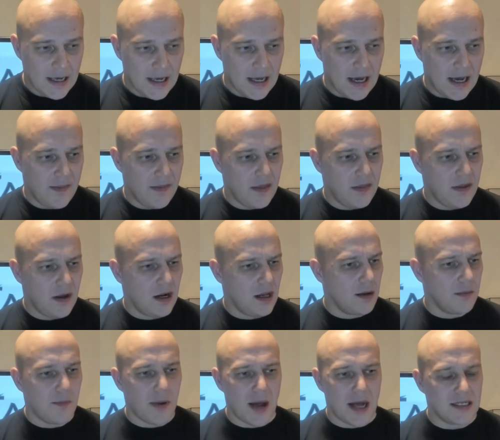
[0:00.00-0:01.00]
And then there are
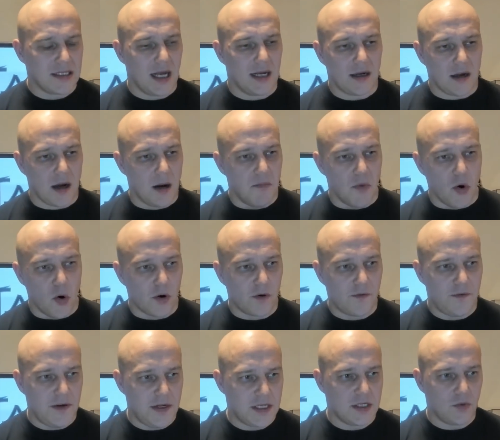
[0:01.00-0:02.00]
like bands like
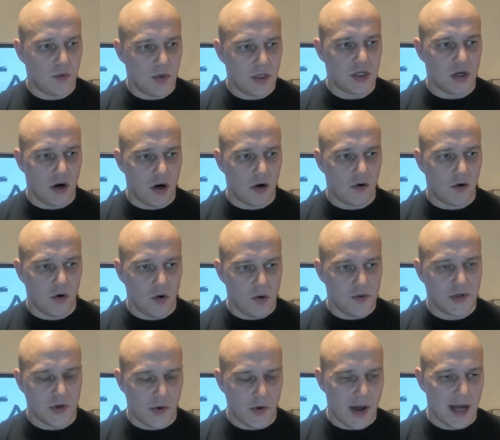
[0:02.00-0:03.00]
Amorphis which are
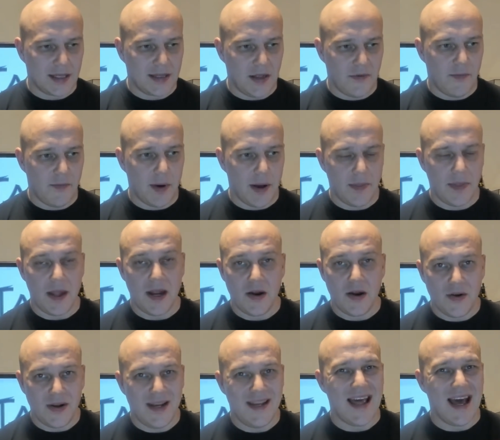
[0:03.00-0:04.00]
also active but they are
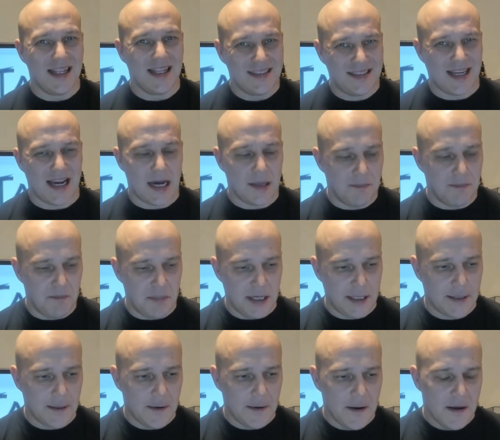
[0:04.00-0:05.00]
not that big.
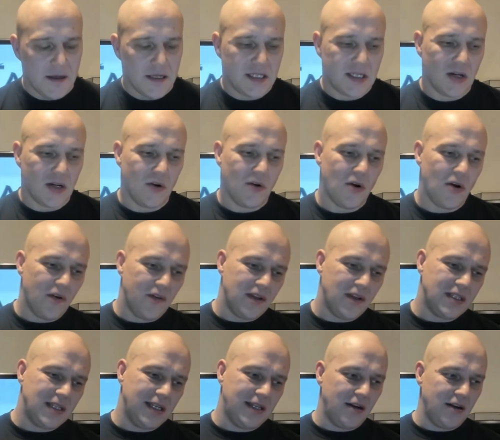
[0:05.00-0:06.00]
So
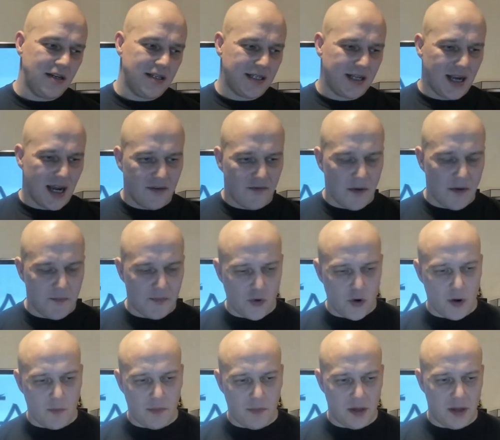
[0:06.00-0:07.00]
obviously there is kind of a
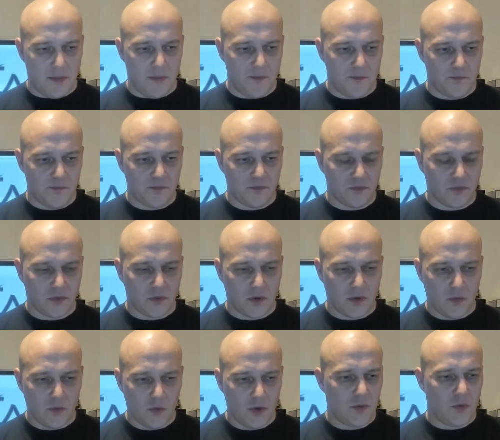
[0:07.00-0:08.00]
problem
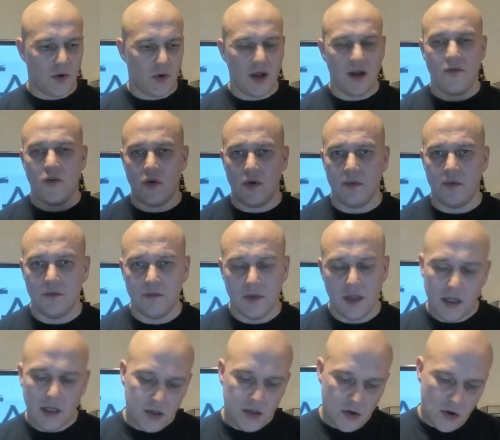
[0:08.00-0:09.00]
with whatever.
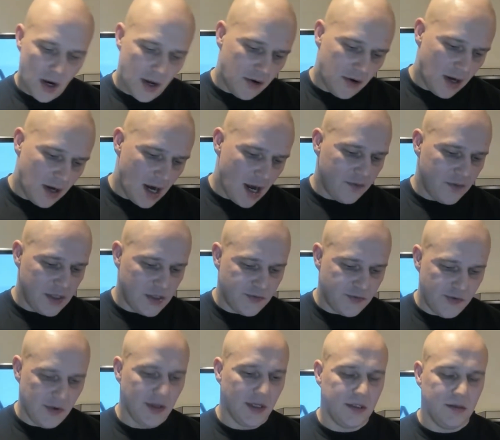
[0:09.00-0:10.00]
You either have this
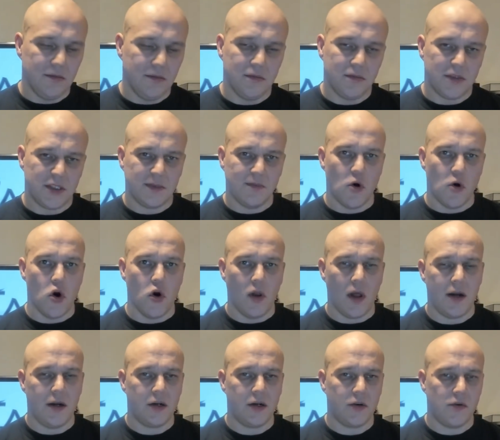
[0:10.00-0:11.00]
really small
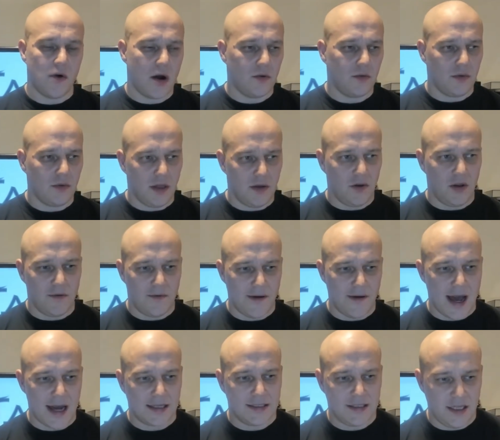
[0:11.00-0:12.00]
underground level of
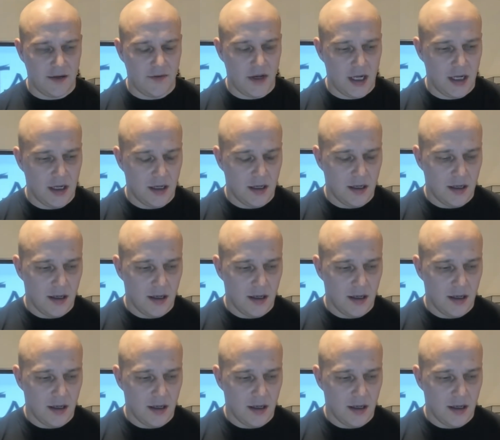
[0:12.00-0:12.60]
activity